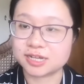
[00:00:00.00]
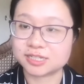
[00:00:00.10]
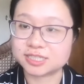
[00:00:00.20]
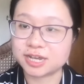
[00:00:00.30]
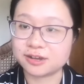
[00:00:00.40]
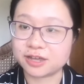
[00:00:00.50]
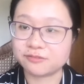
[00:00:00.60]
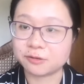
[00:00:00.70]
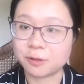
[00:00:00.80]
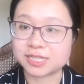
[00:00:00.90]
tell
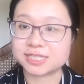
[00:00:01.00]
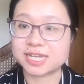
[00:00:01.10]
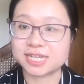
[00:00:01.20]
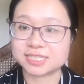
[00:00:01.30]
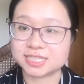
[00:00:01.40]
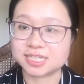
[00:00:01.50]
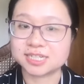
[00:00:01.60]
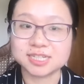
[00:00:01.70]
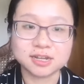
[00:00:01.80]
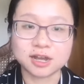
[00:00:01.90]
everyone that
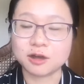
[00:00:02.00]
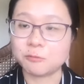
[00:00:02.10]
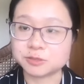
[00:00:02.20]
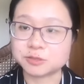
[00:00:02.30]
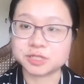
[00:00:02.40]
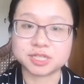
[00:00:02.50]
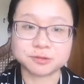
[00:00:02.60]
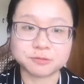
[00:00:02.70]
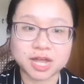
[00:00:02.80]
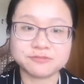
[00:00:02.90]
what do we
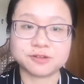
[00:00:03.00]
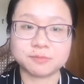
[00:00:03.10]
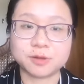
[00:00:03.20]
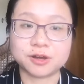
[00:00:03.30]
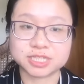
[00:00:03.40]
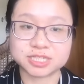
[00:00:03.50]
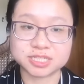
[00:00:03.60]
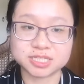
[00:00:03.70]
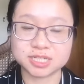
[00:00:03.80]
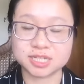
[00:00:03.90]
derive from all
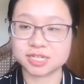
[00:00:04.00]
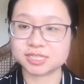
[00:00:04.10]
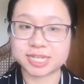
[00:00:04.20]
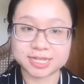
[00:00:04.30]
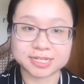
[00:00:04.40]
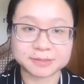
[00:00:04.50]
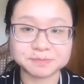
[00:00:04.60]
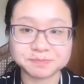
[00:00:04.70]
these data.